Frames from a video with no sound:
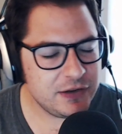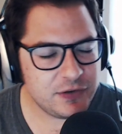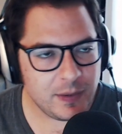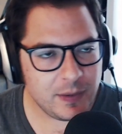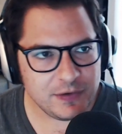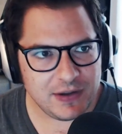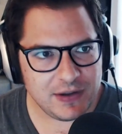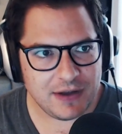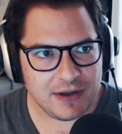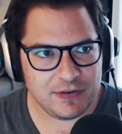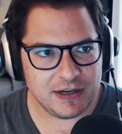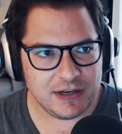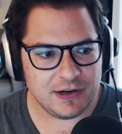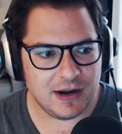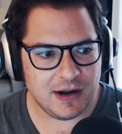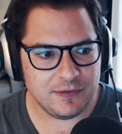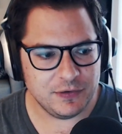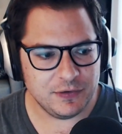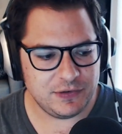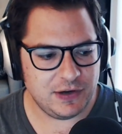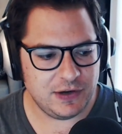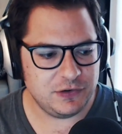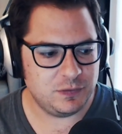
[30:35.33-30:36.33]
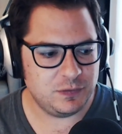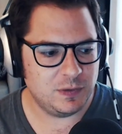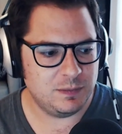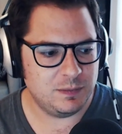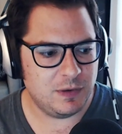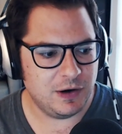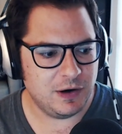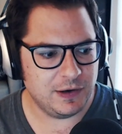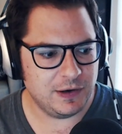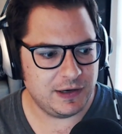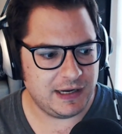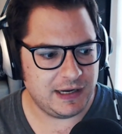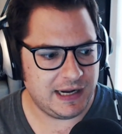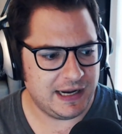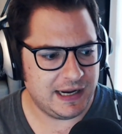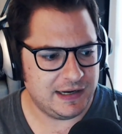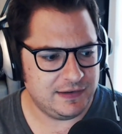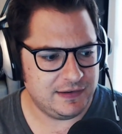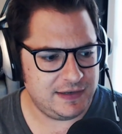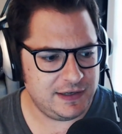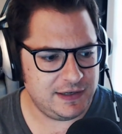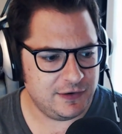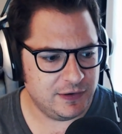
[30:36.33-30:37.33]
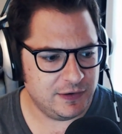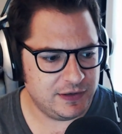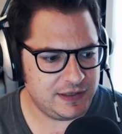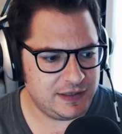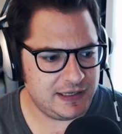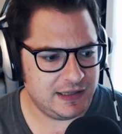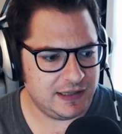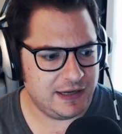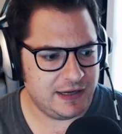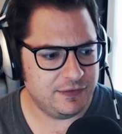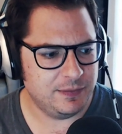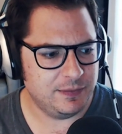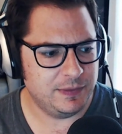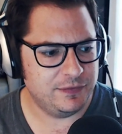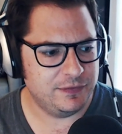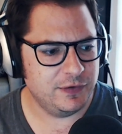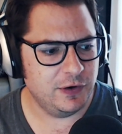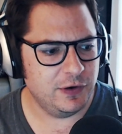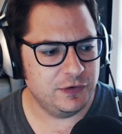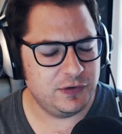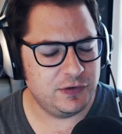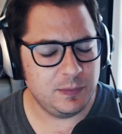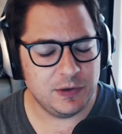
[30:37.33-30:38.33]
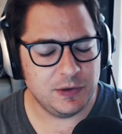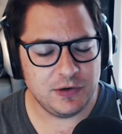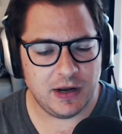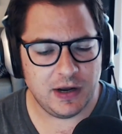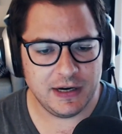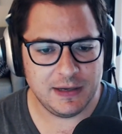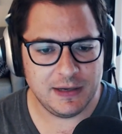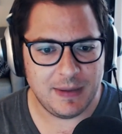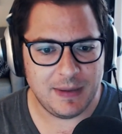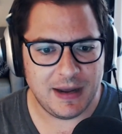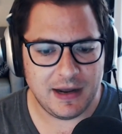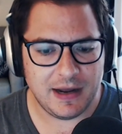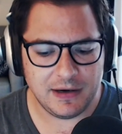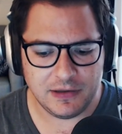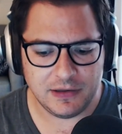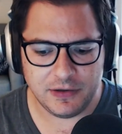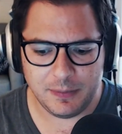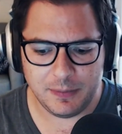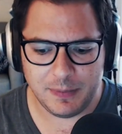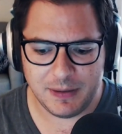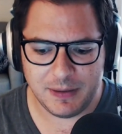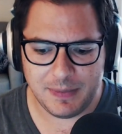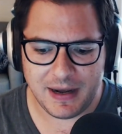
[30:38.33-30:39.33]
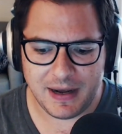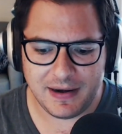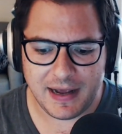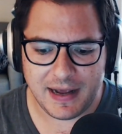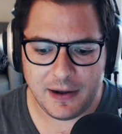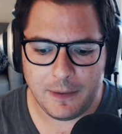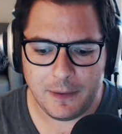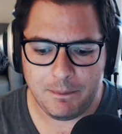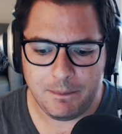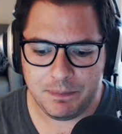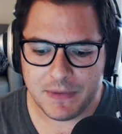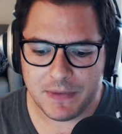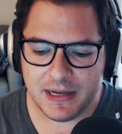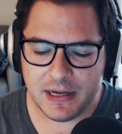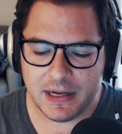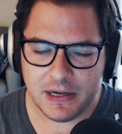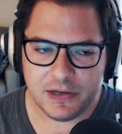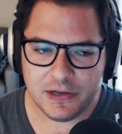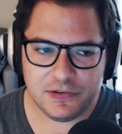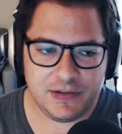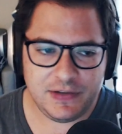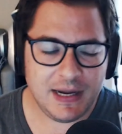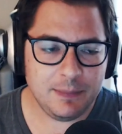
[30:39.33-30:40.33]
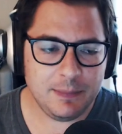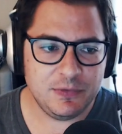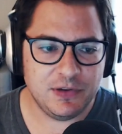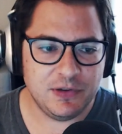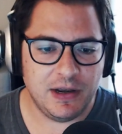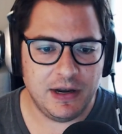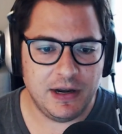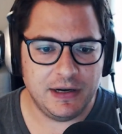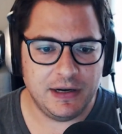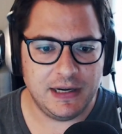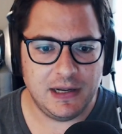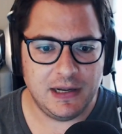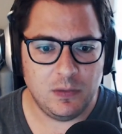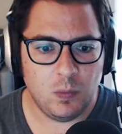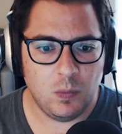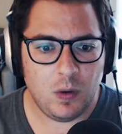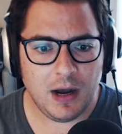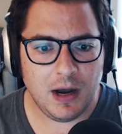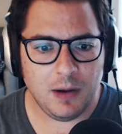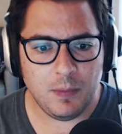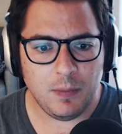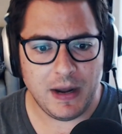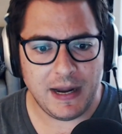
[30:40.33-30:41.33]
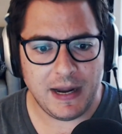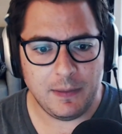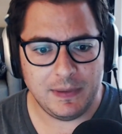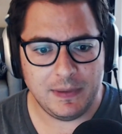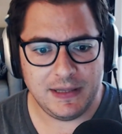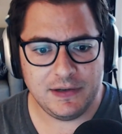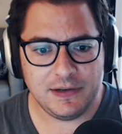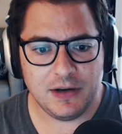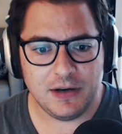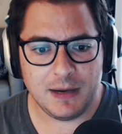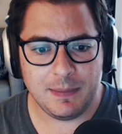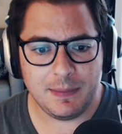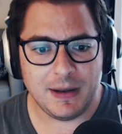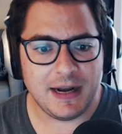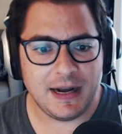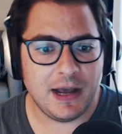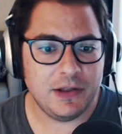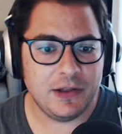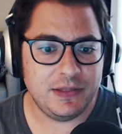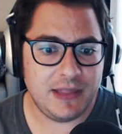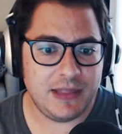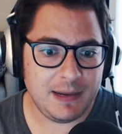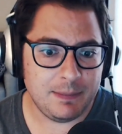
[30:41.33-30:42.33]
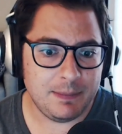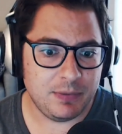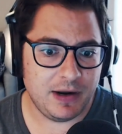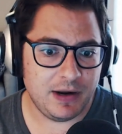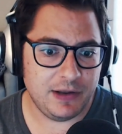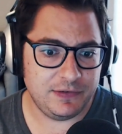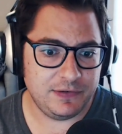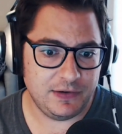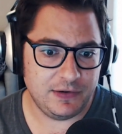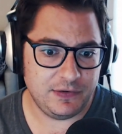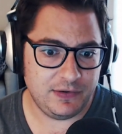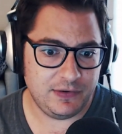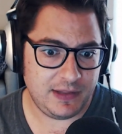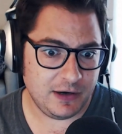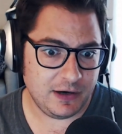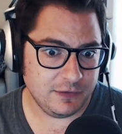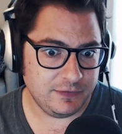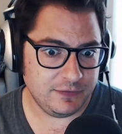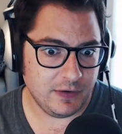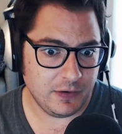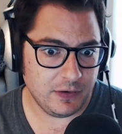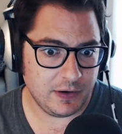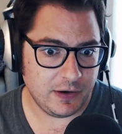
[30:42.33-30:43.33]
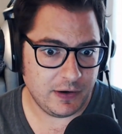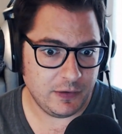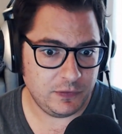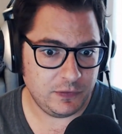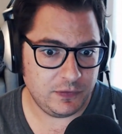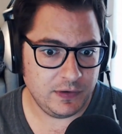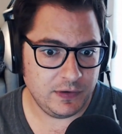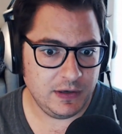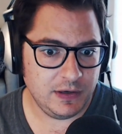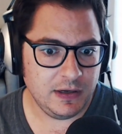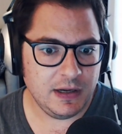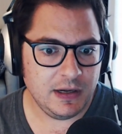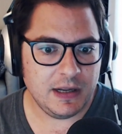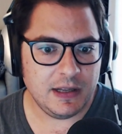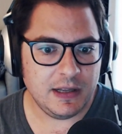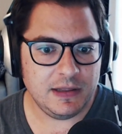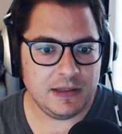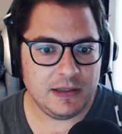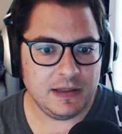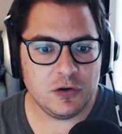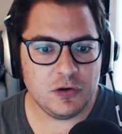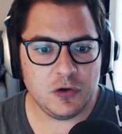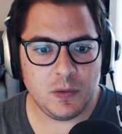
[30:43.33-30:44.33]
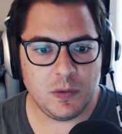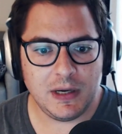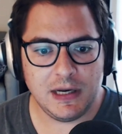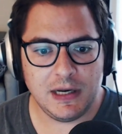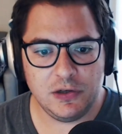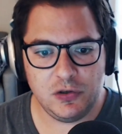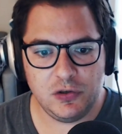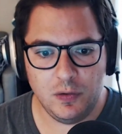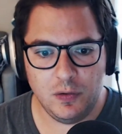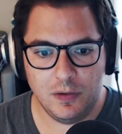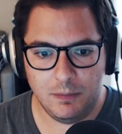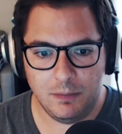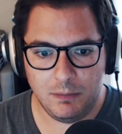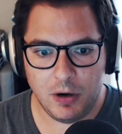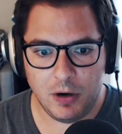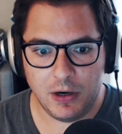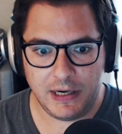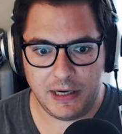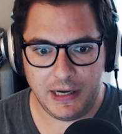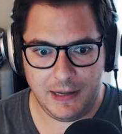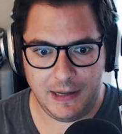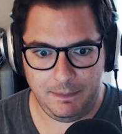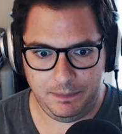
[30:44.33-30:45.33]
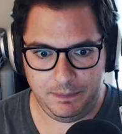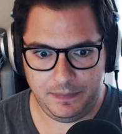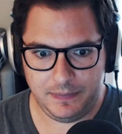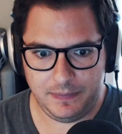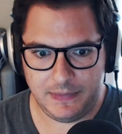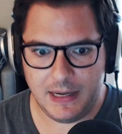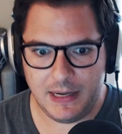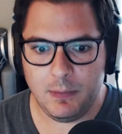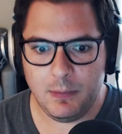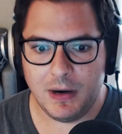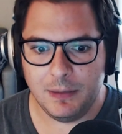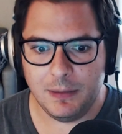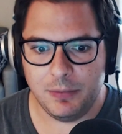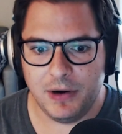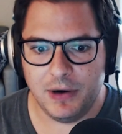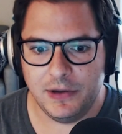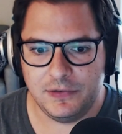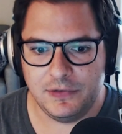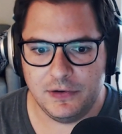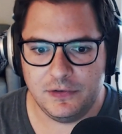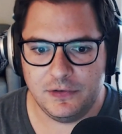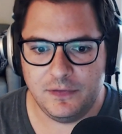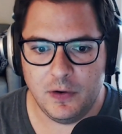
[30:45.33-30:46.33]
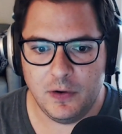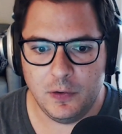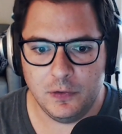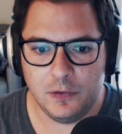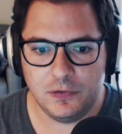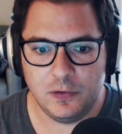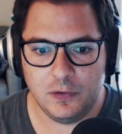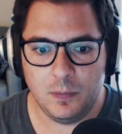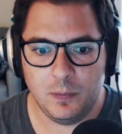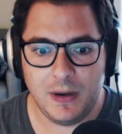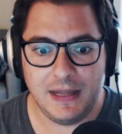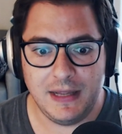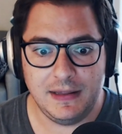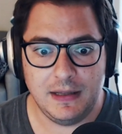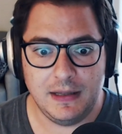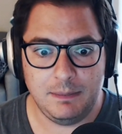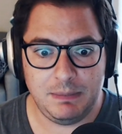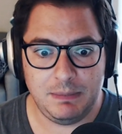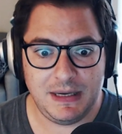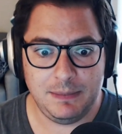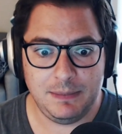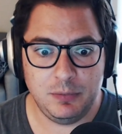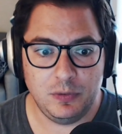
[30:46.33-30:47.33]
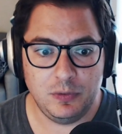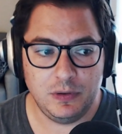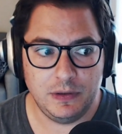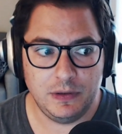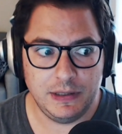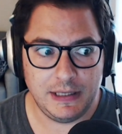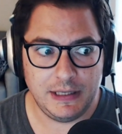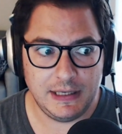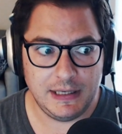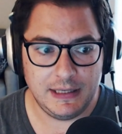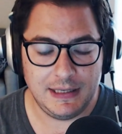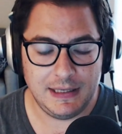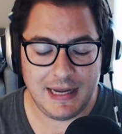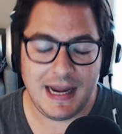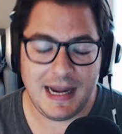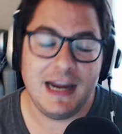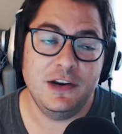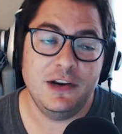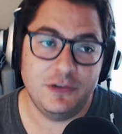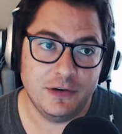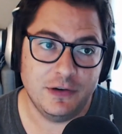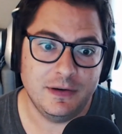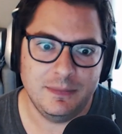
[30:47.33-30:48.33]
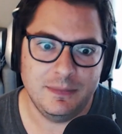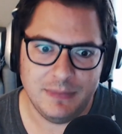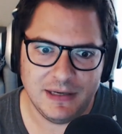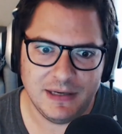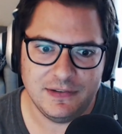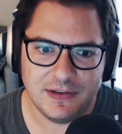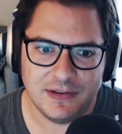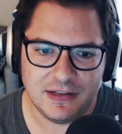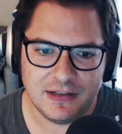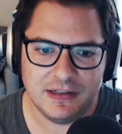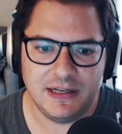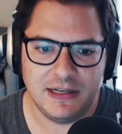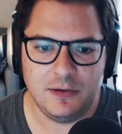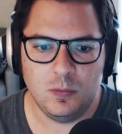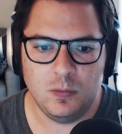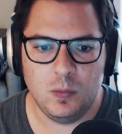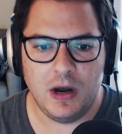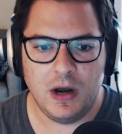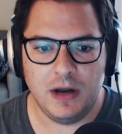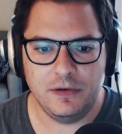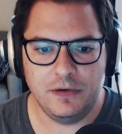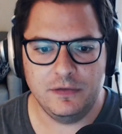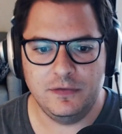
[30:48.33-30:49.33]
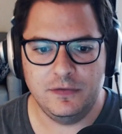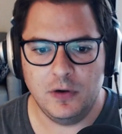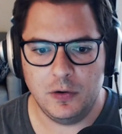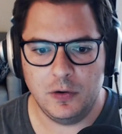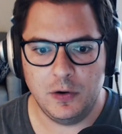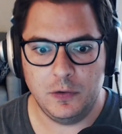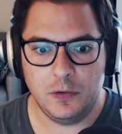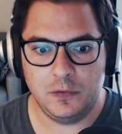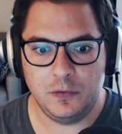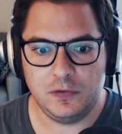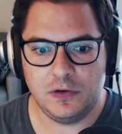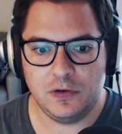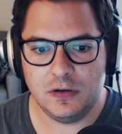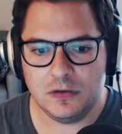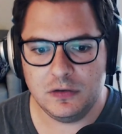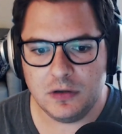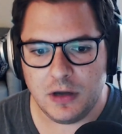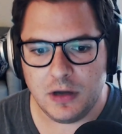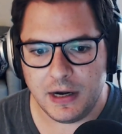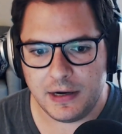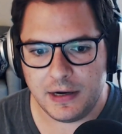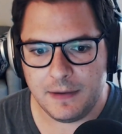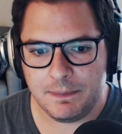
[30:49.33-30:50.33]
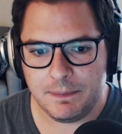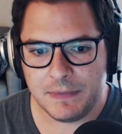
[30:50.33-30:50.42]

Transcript: So I was having a conversation with Marc and Dieter and Nilay from The Verge, and we were talking about a little bit about how Samsung and Huawei, when they talk about how they process their photos, they're doing it to a market. They want to process photos in a way that people in Asia basically want photos to look.